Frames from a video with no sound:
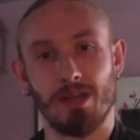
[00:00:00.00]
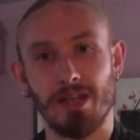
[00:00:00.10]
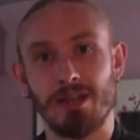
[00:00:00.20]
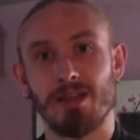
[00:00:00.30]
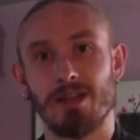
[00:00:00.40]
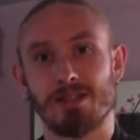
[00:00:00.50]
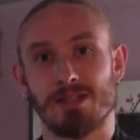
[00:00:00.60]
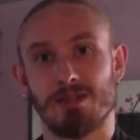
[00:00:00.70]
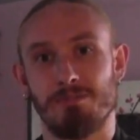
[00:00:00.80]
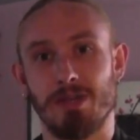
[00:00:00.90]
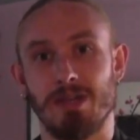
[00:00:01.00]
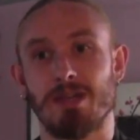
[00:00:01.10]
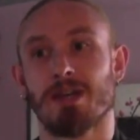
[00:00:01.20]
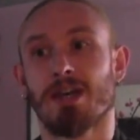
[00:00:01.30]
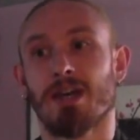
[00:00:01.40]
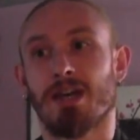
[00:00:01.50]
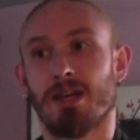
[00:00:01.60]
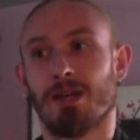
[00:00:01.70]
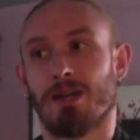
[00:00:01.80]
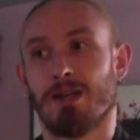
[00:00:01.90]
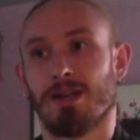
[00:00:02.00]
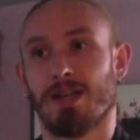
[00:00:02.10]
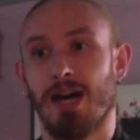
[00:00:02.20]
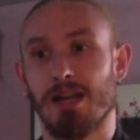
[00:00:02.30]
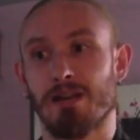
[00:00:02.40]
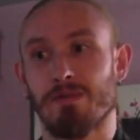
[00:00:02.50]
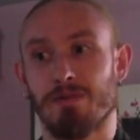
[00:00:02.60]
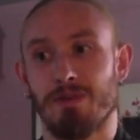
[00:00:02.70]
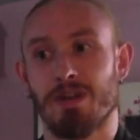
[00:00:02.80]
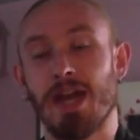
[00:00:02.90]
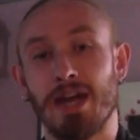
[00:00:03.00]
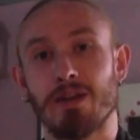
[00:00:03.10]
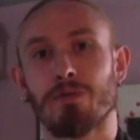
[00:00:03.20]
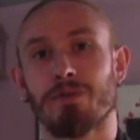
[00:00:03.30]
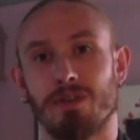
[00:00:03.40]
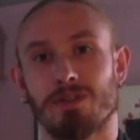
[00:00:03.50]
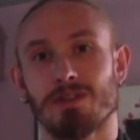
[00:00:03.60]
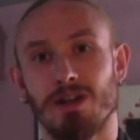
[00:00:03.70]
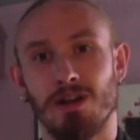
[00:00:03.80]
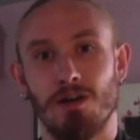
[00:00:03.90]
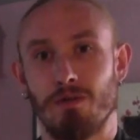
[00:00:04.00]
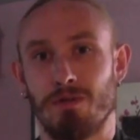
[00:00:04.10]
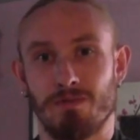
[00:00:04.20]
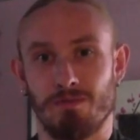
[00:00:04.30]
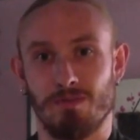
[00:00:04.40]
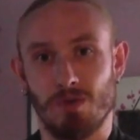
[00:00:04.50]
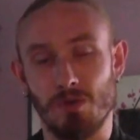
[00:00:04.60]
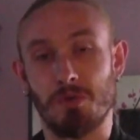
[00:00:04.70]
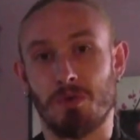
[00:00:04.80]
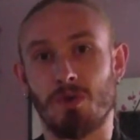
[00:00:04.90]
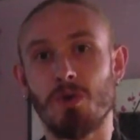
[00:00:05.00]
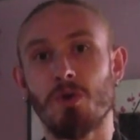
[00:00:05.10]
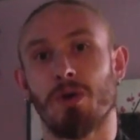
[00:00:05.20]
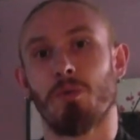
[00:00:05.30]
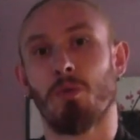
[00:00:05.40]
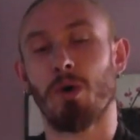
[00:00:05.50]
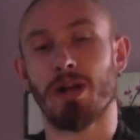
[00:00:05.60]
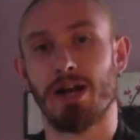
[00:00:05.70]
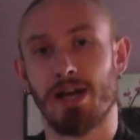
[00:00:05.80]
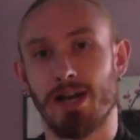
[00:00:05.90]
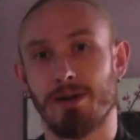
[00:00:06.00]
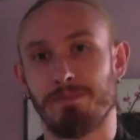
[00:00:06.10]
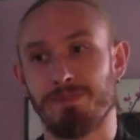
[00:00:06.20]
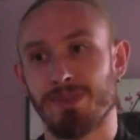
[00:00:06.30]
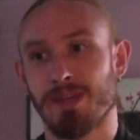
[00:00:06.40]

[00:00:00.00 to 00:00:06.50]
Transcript: I like things to be kind of an edifice of who and what I am.